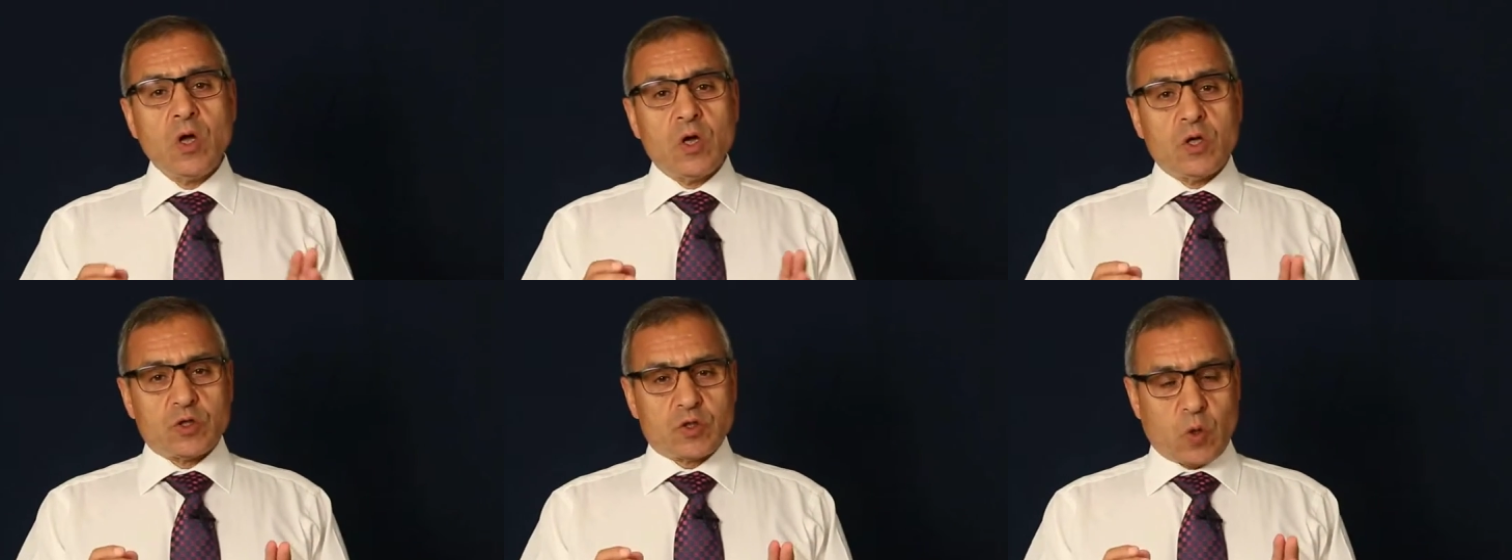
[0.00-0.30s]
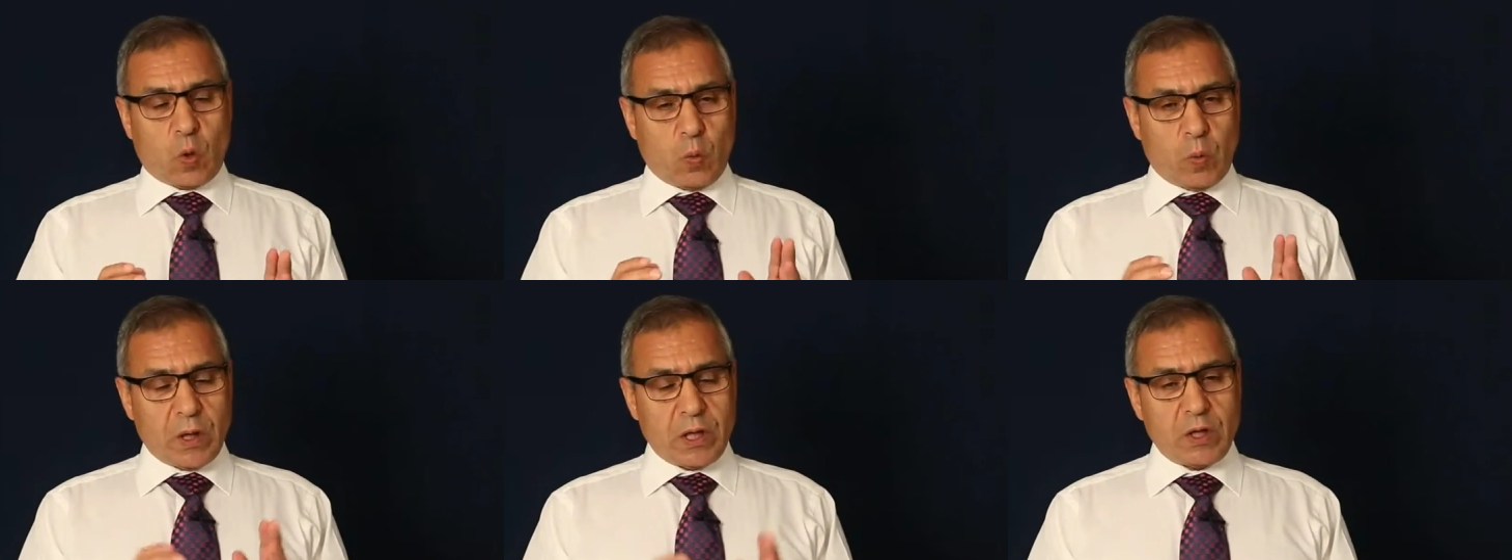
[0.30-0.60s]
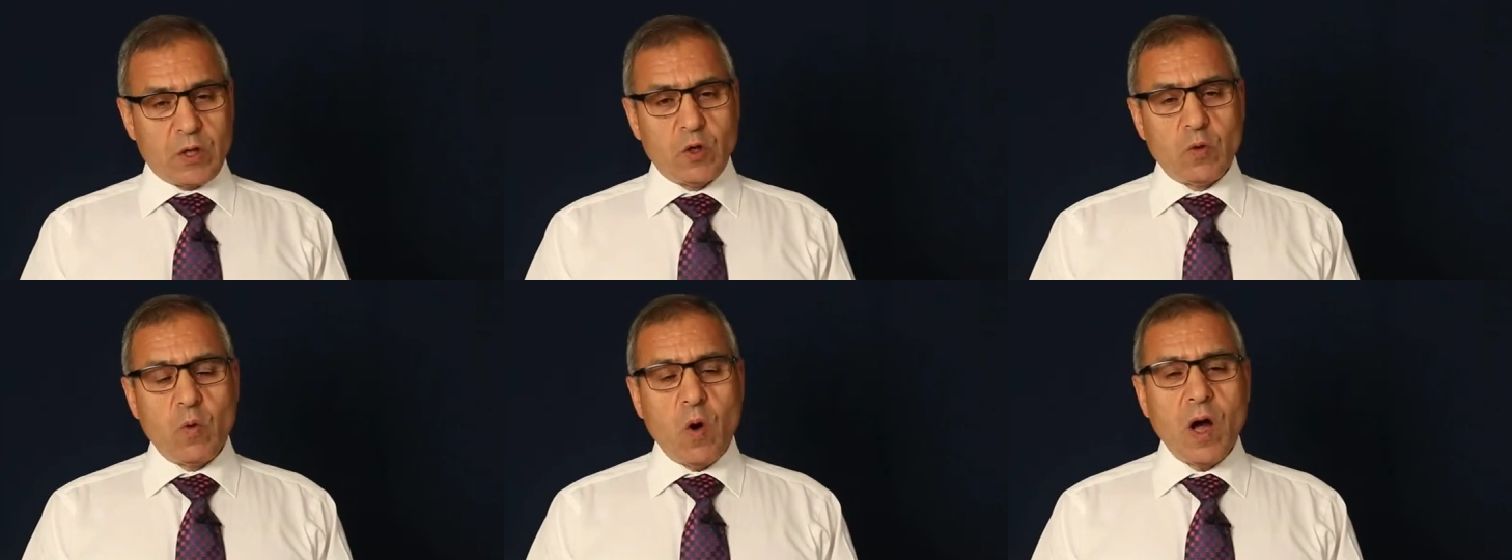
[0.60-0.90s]
So when
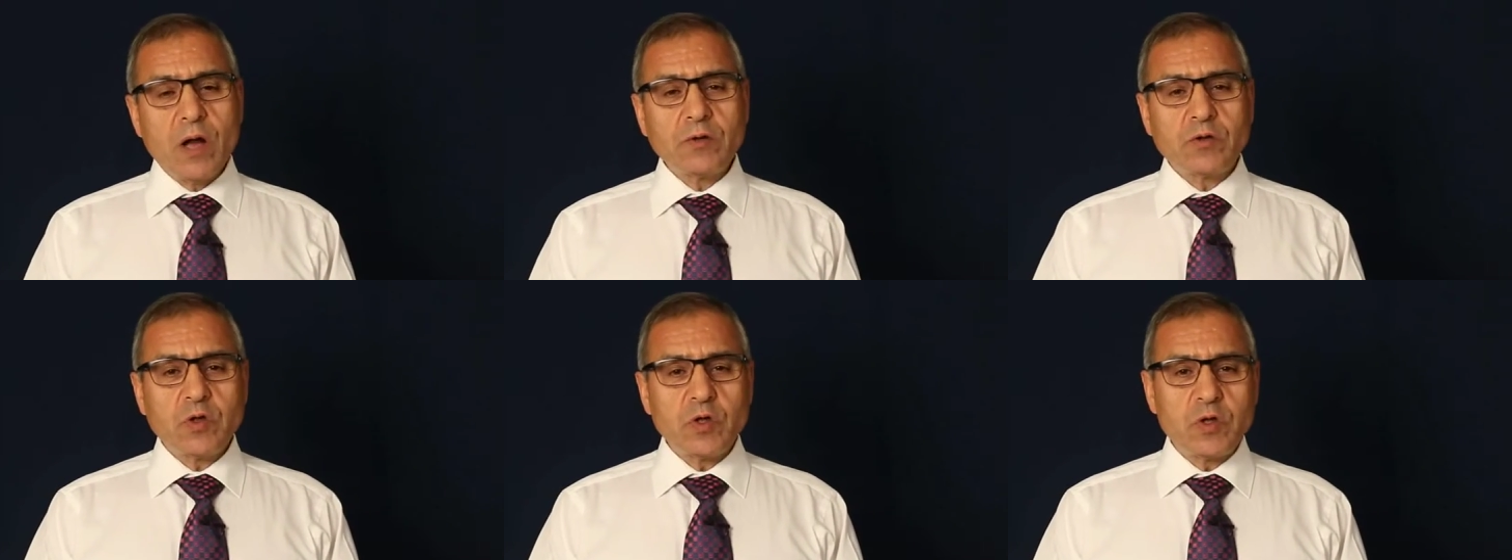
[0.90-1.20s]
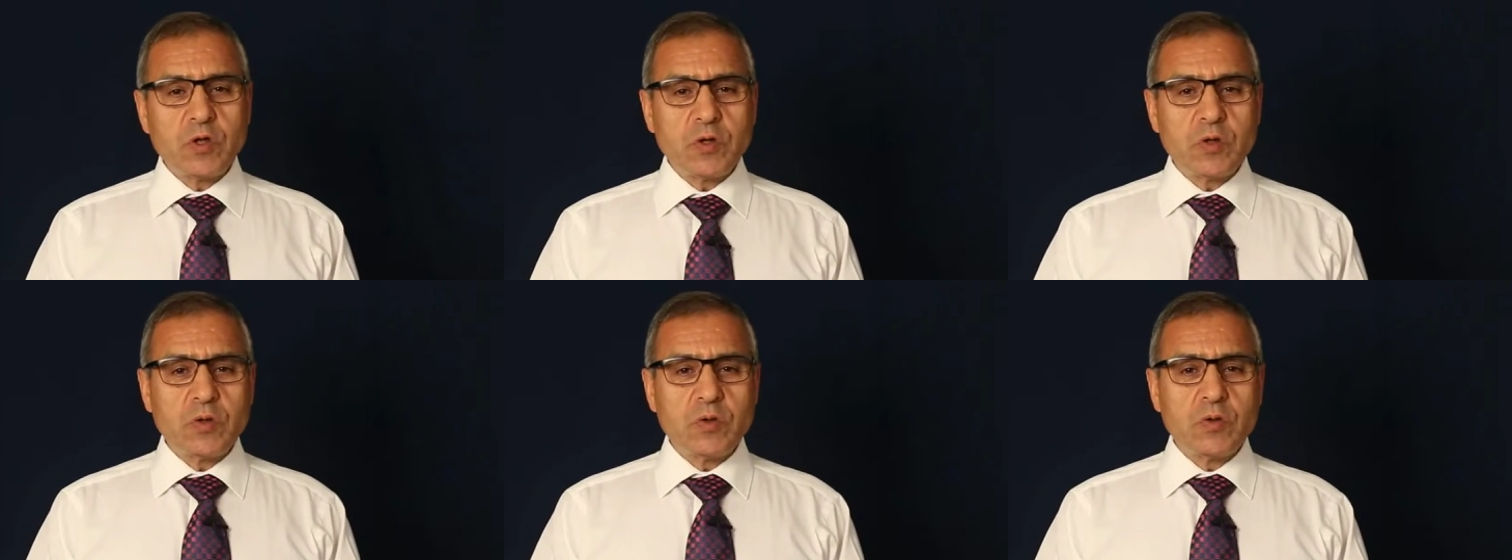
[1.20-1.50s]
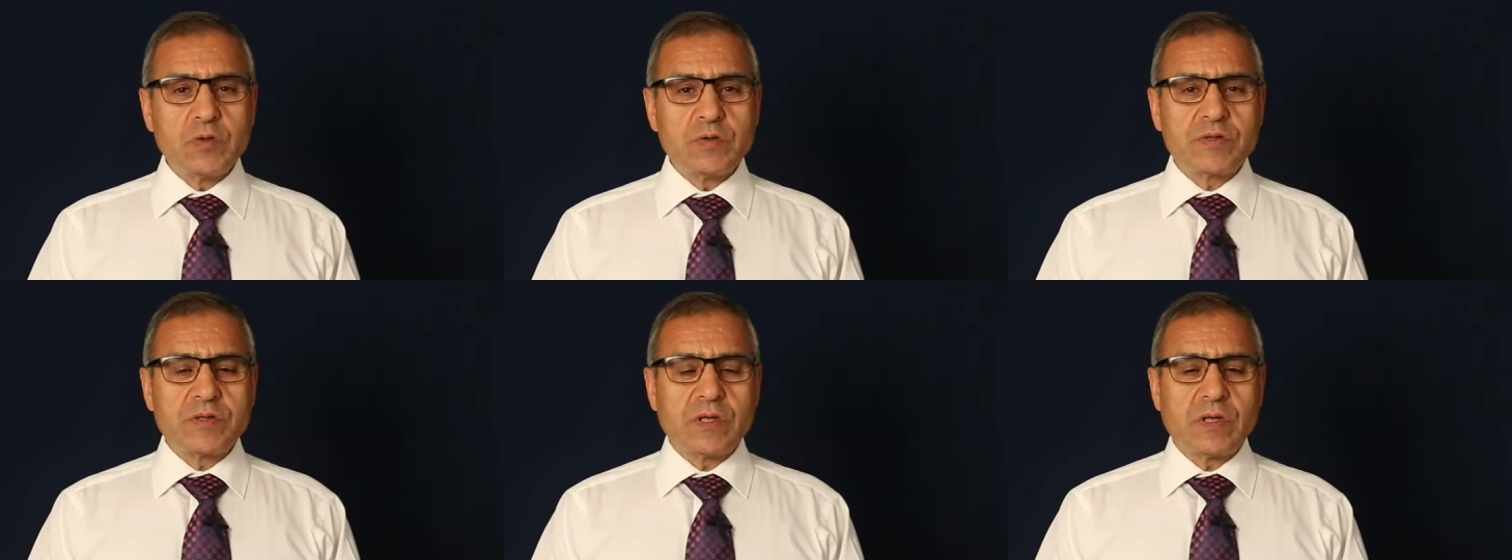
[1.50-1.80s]
you want to
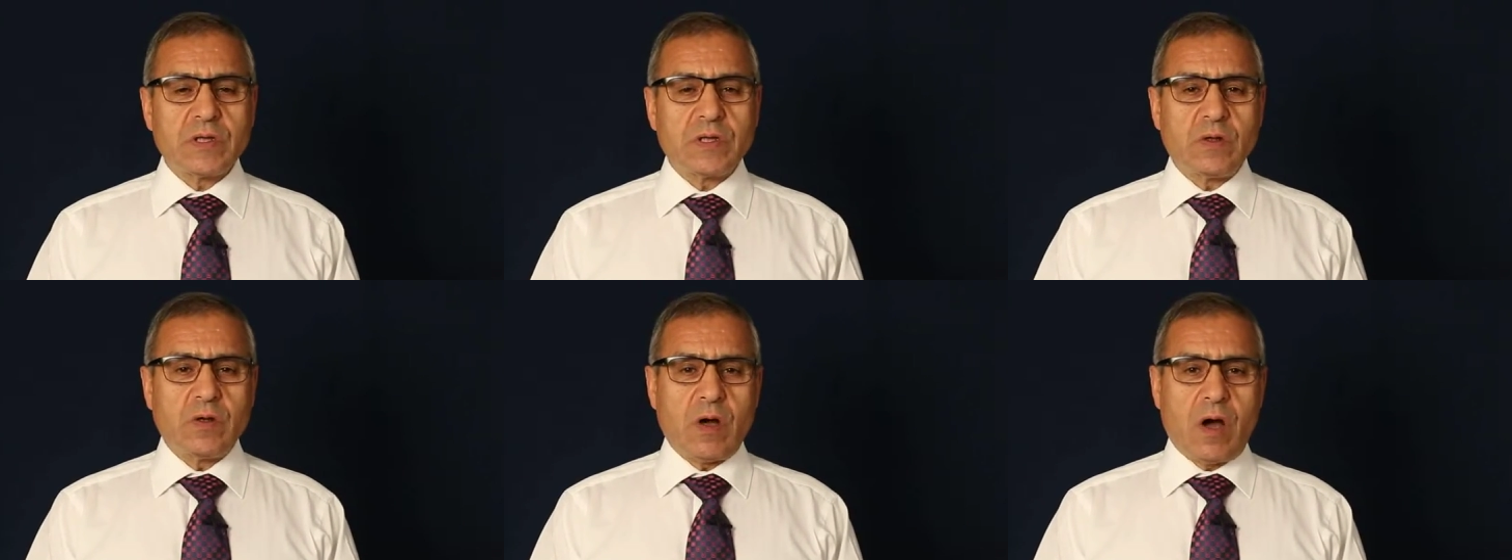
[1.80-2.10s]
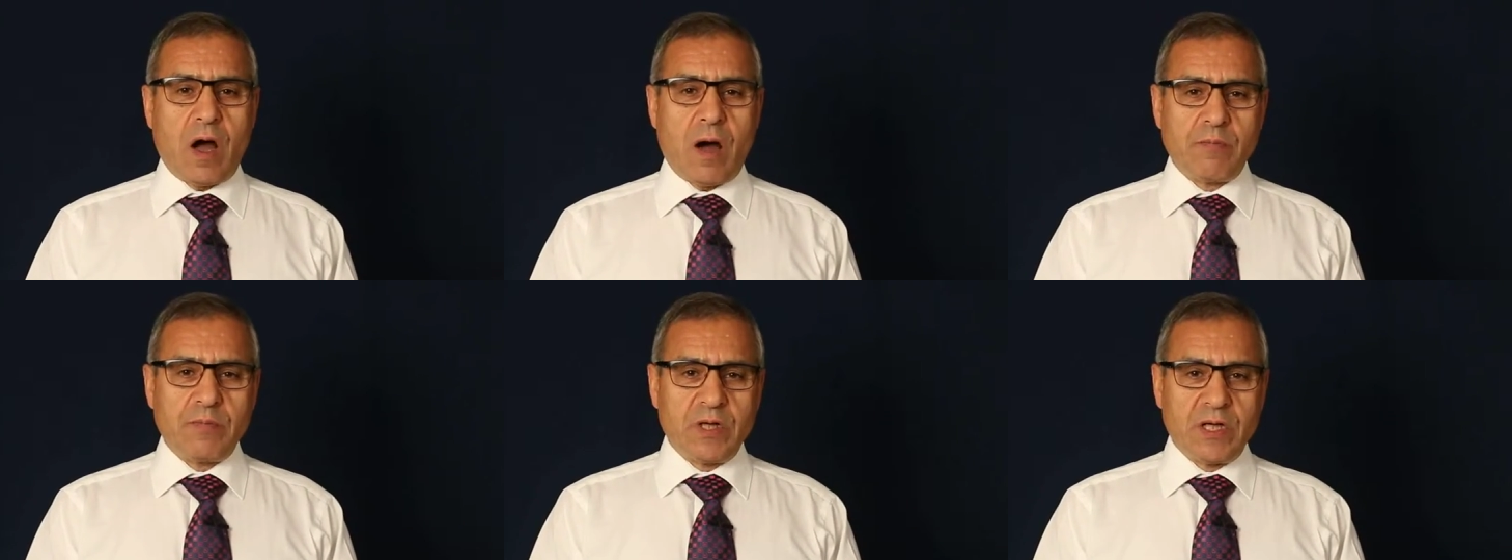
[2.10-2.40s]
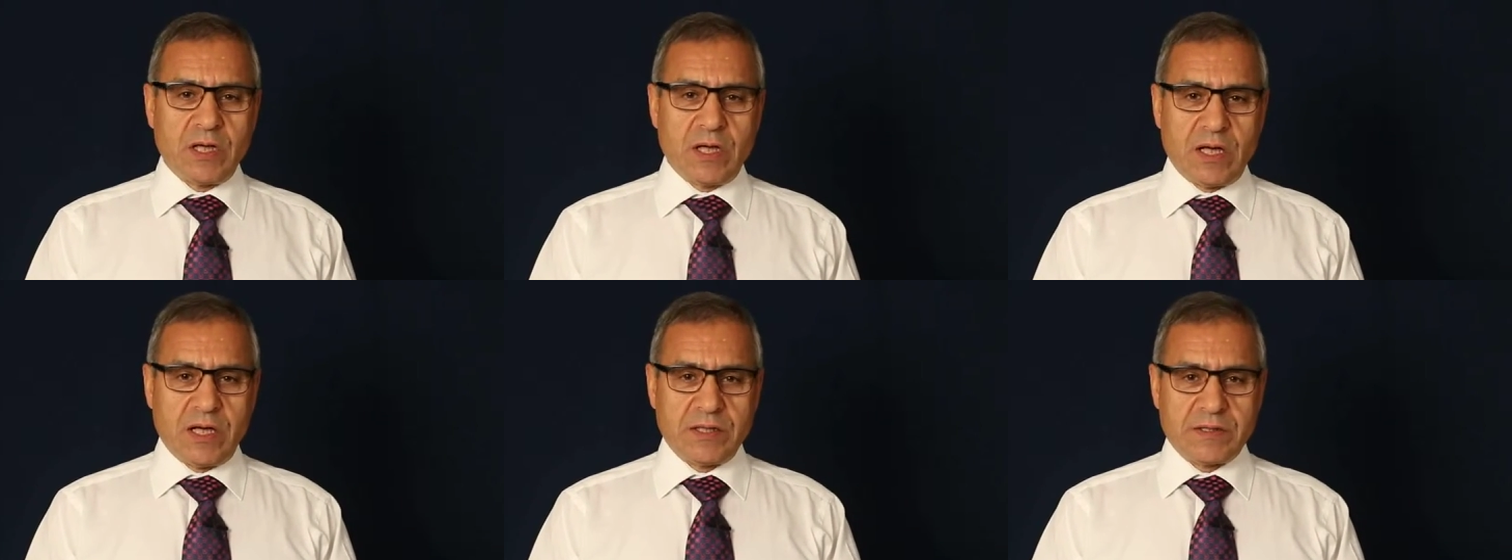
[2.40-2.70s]
use
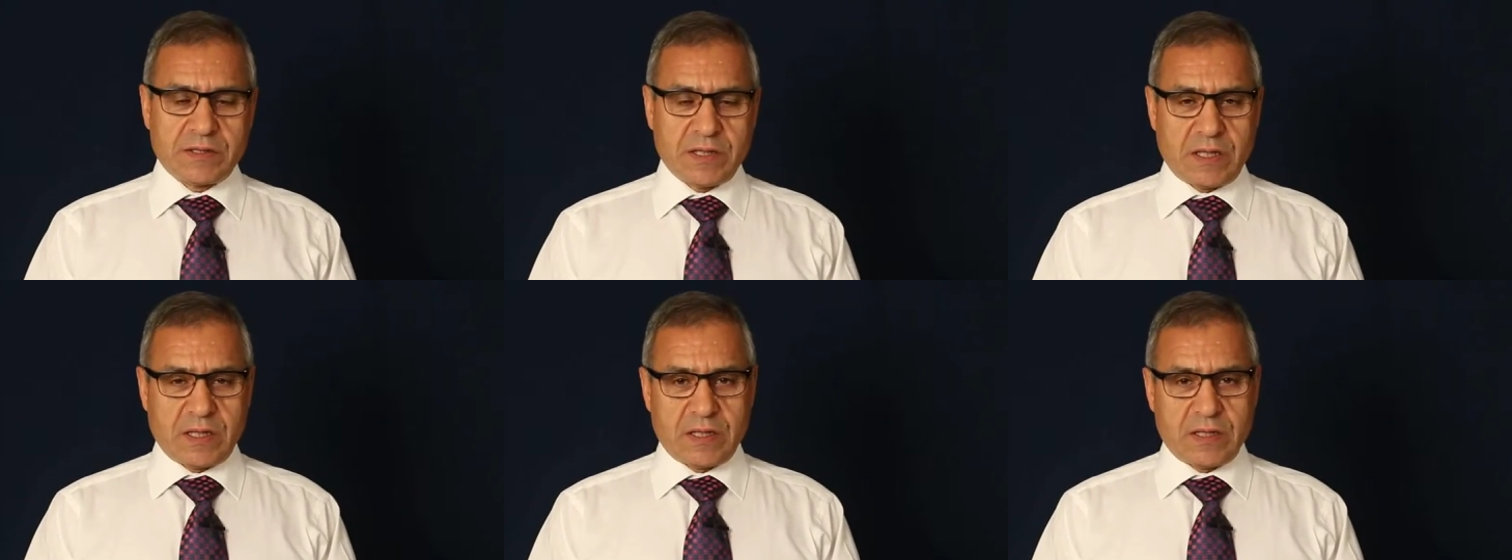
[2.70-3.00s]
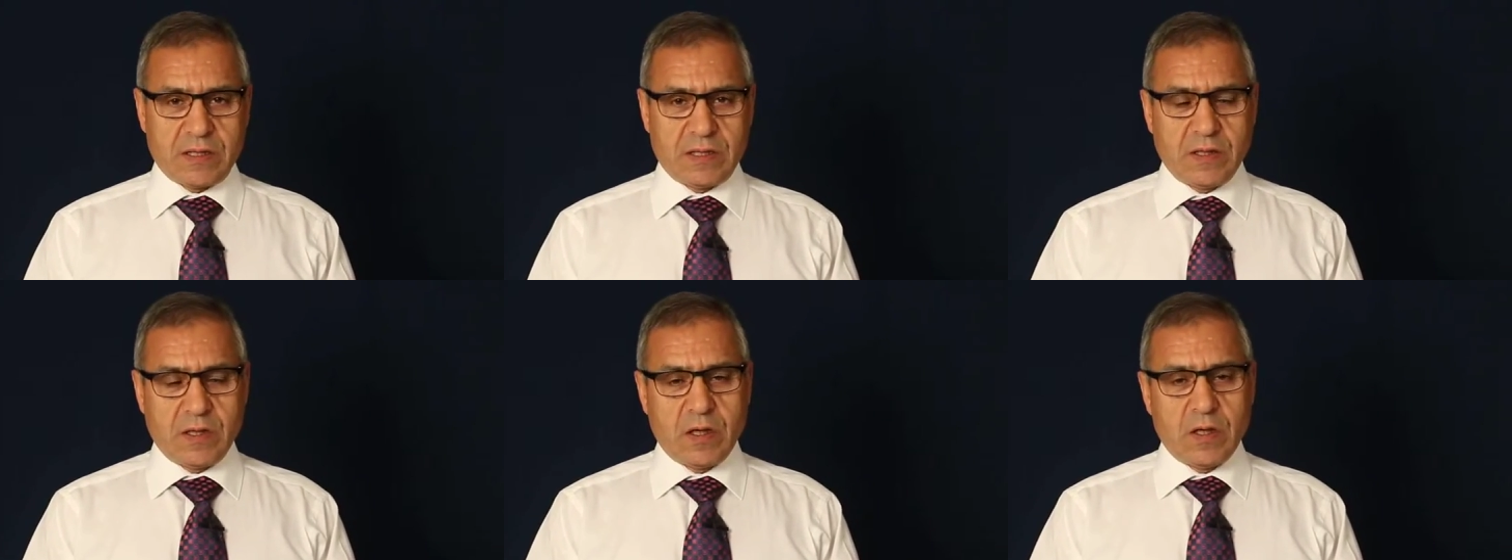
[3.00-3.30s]
Omni laser,